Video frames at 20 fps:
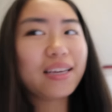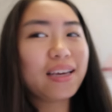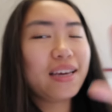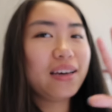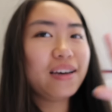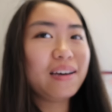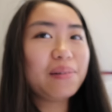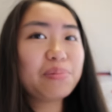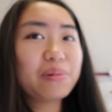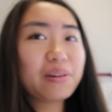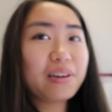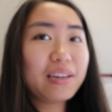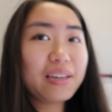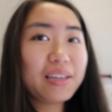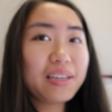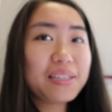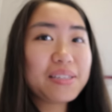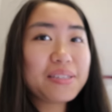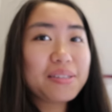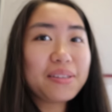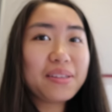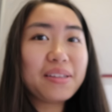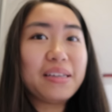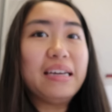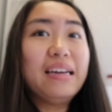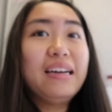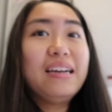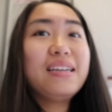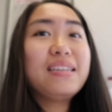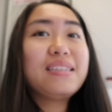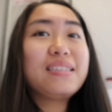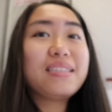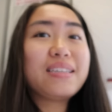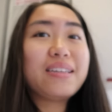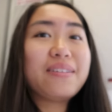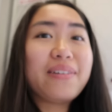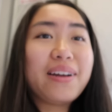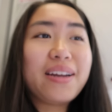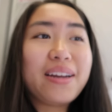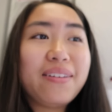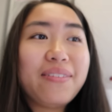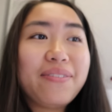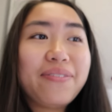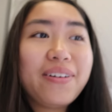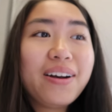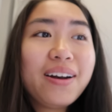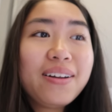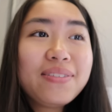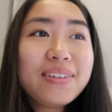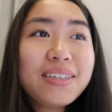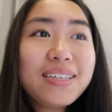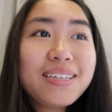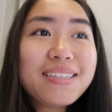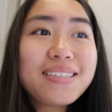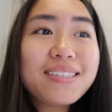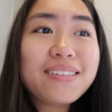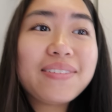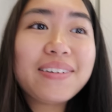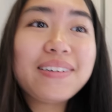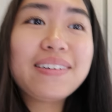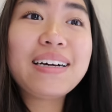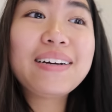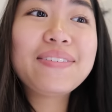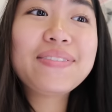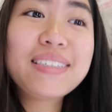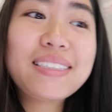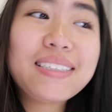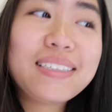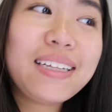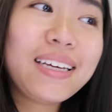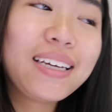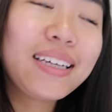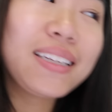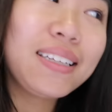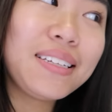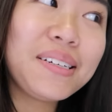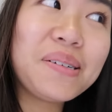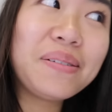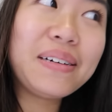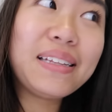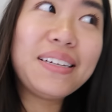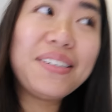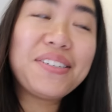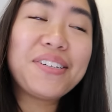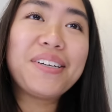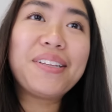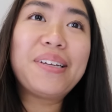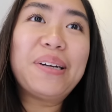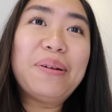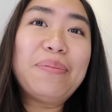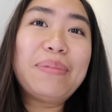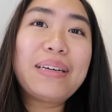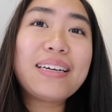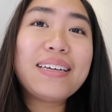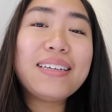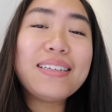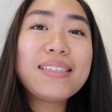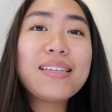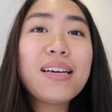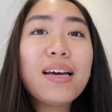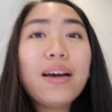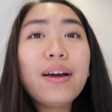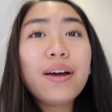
can get upgraded to the seat right in front of us so we don't have to like deal with each other, because